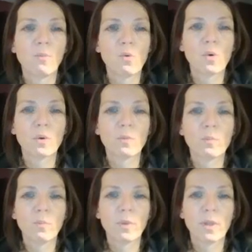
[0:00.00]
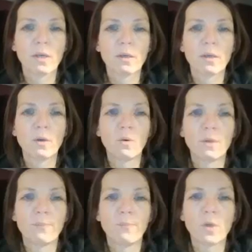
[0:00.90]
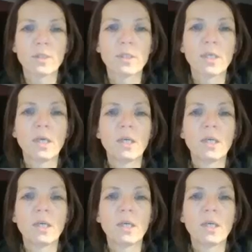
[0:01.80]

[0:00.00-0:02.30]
more than once.